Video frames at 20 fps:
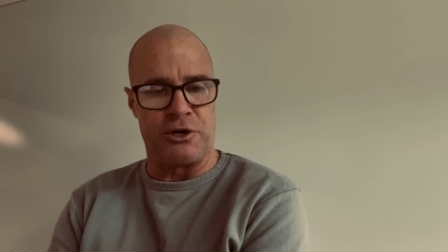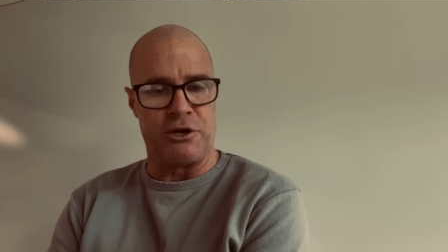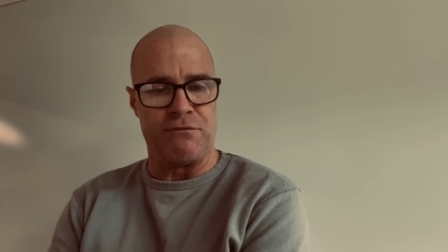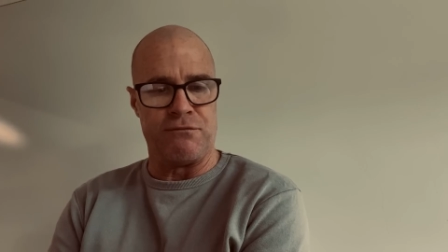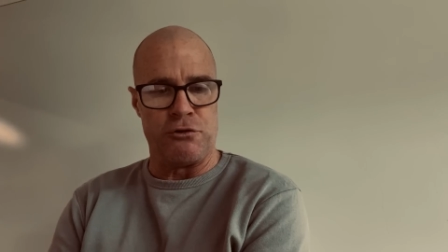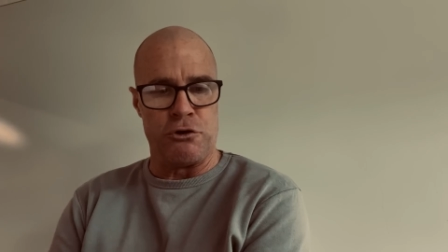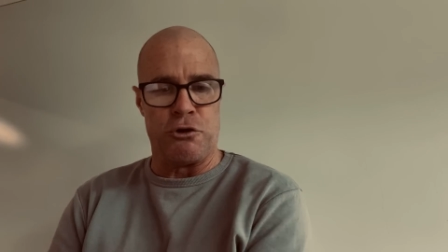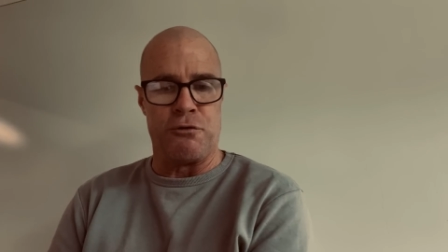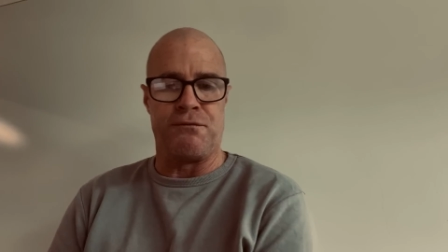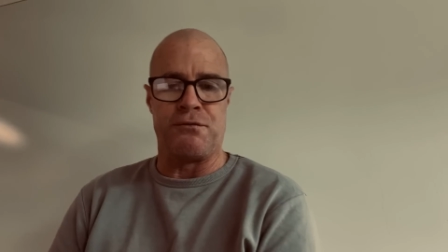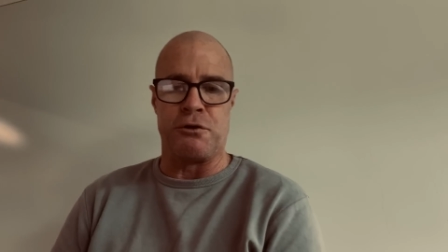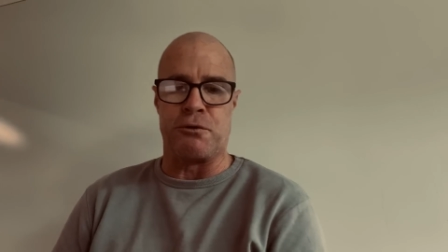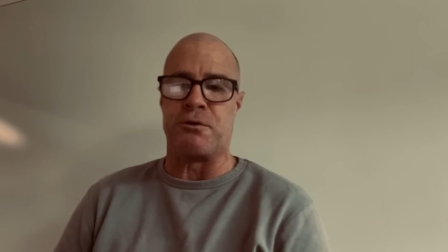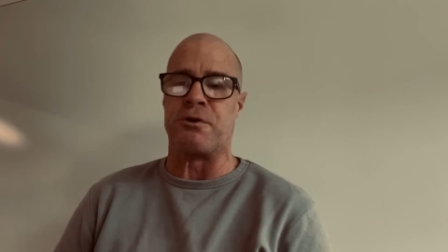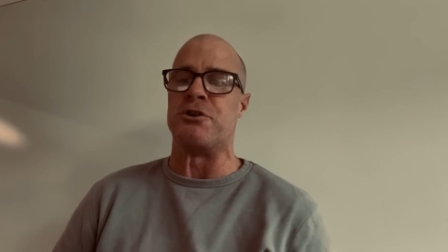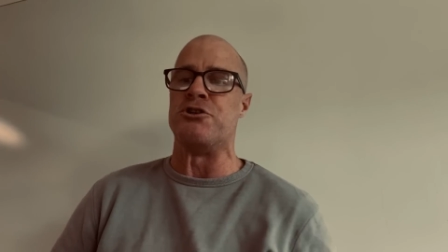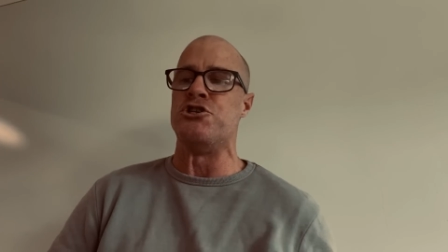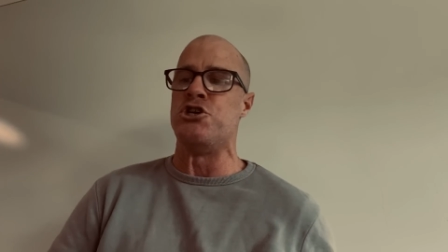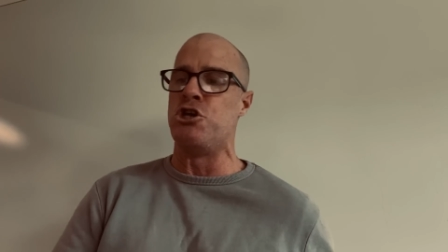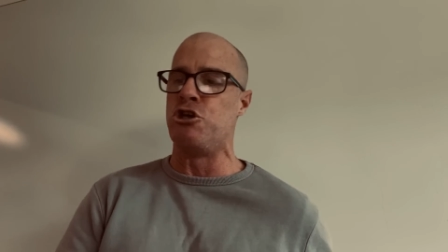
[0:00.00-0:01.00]
of view, if you were
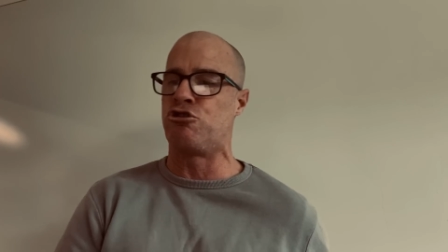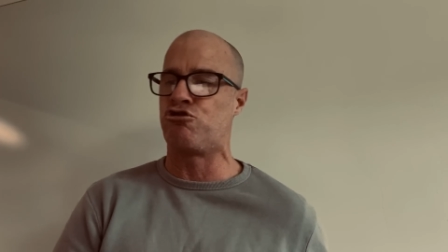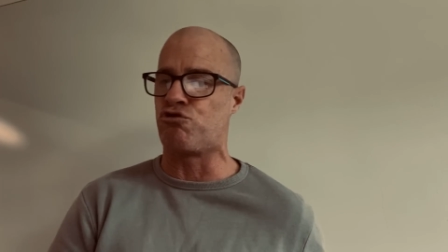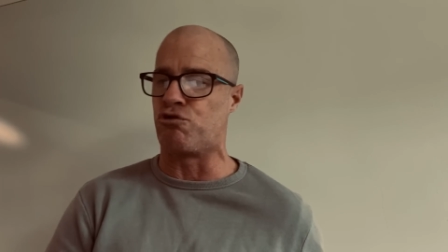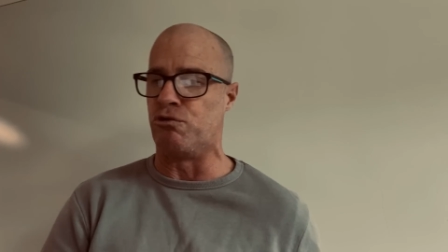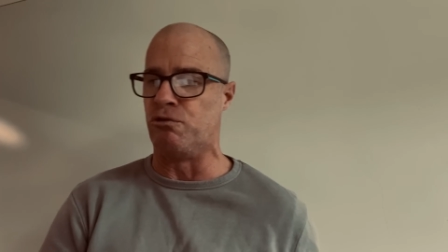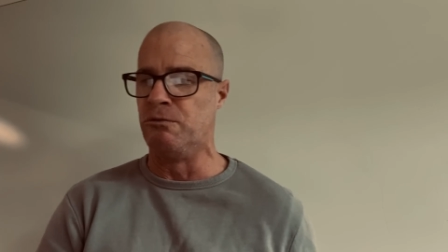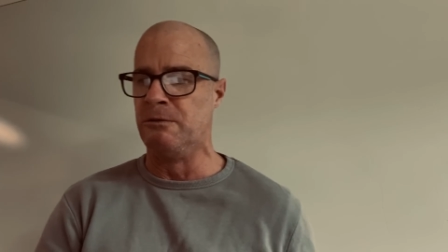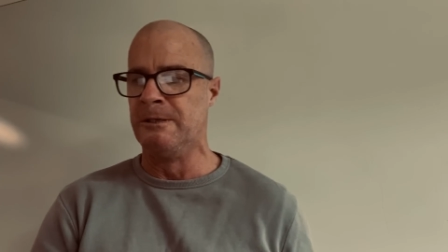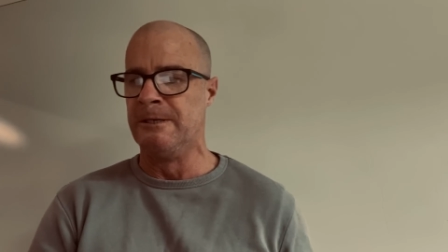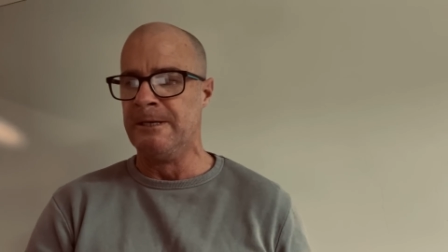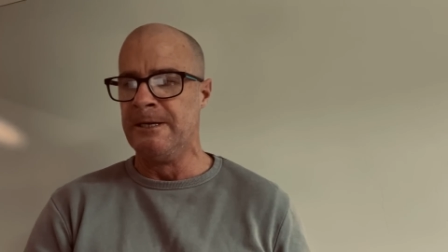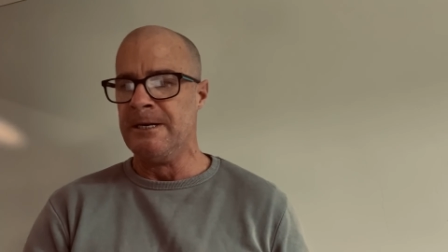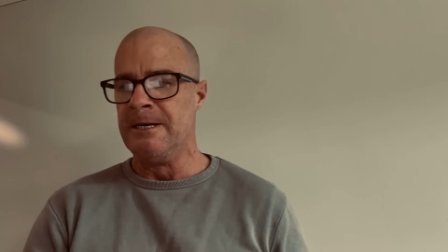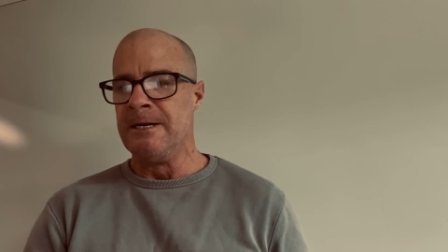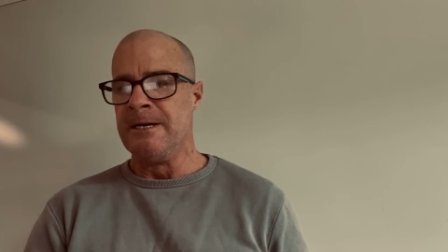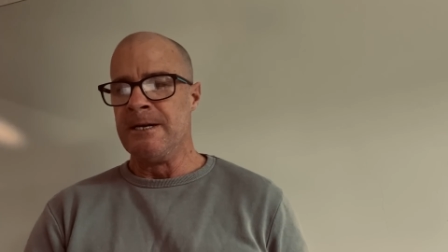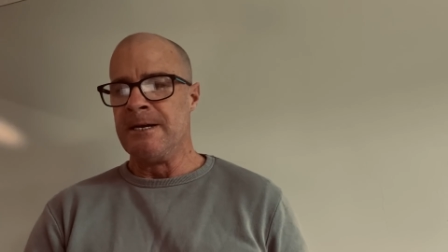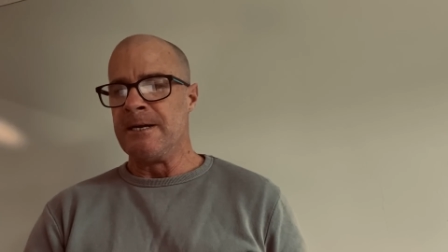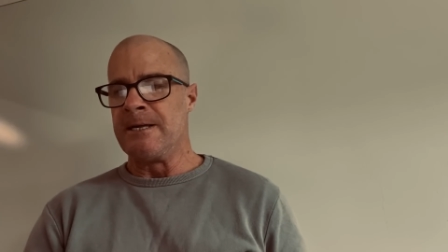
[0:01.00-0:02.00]
a neutral,
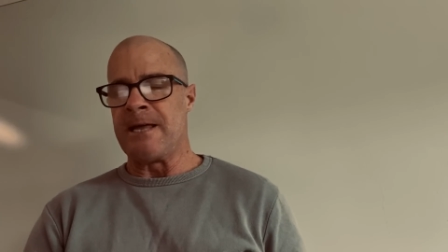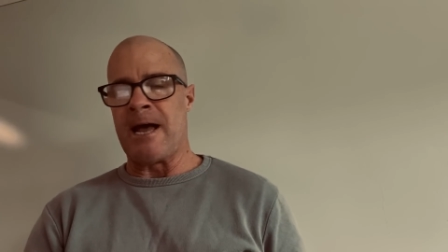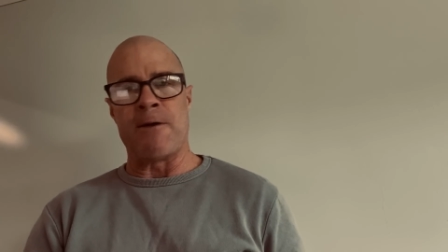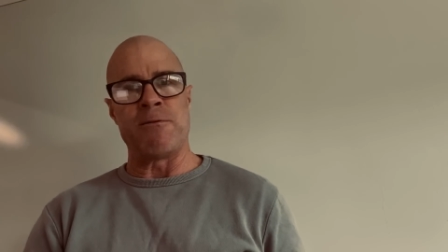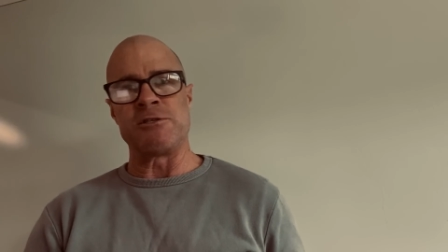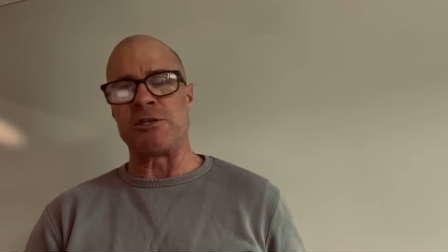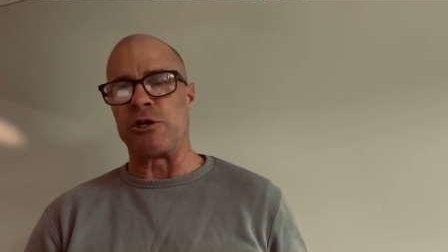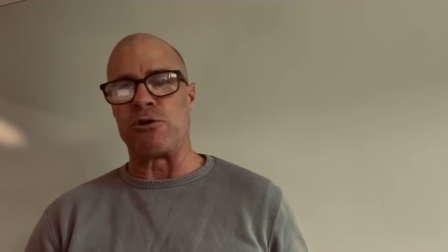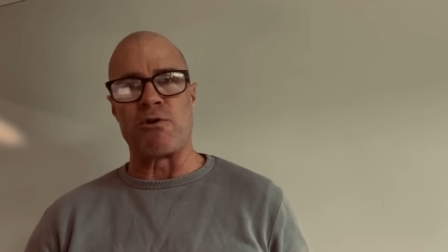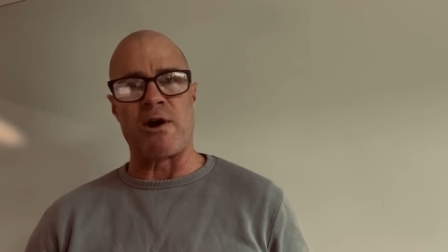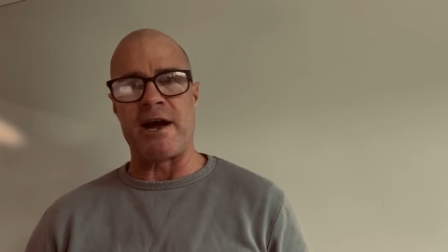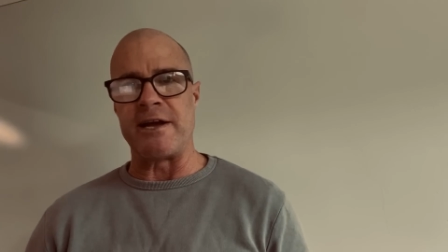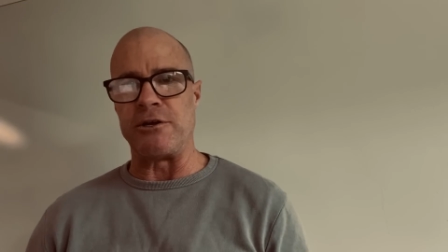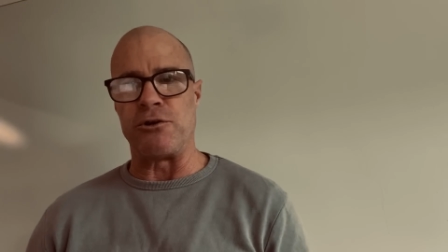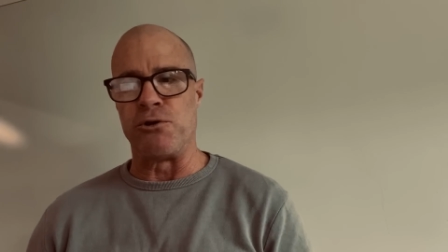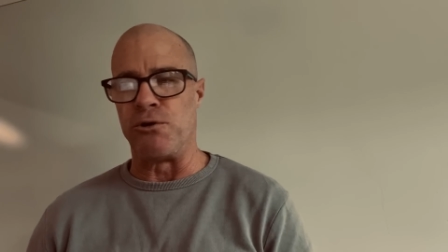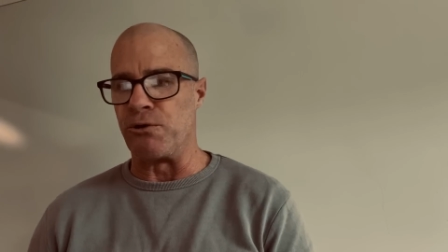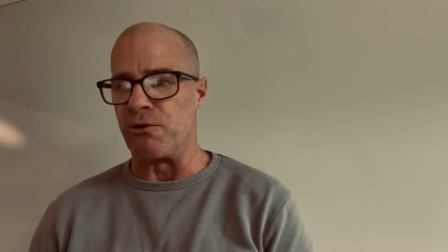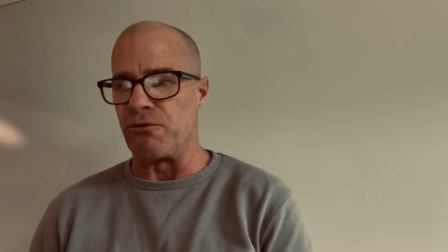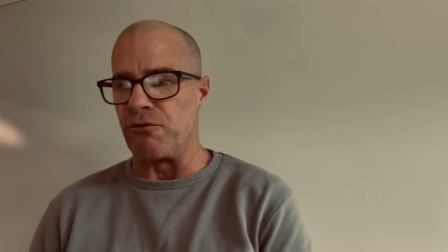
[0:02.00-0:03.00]
that was a great
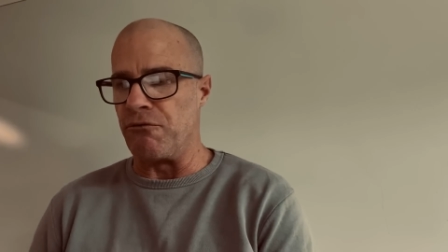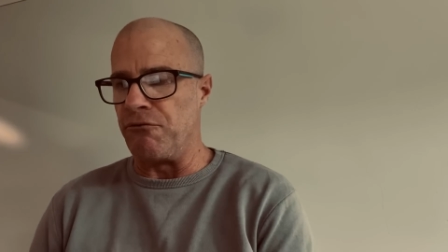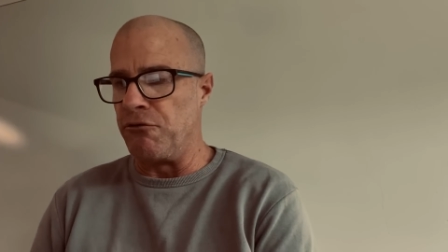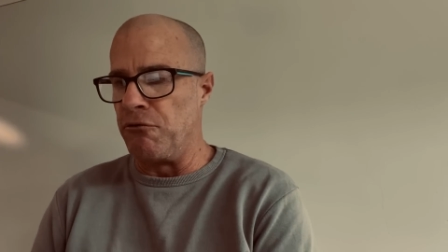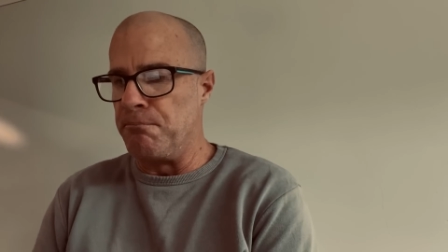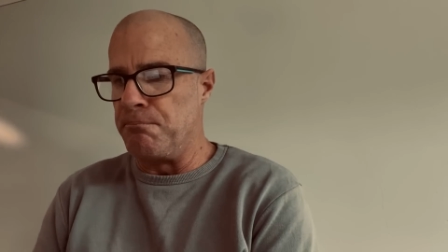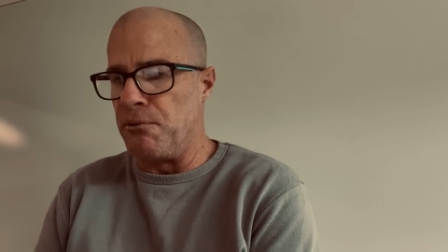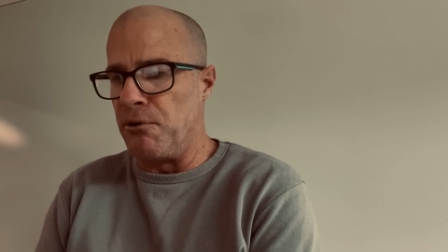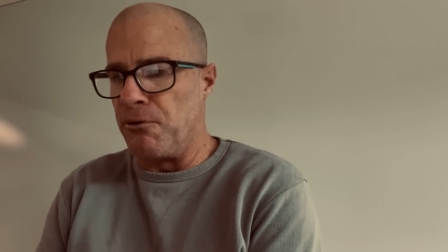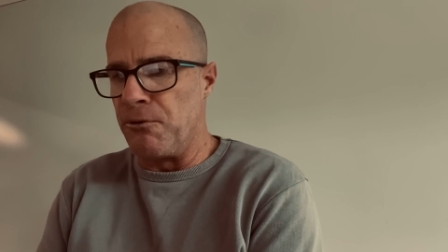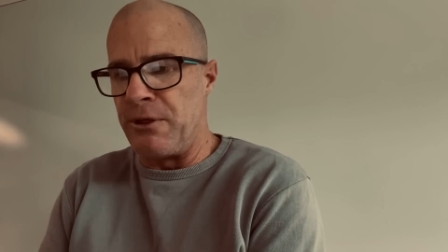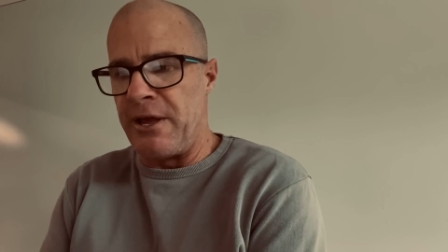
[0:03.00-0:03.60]
quarter of football.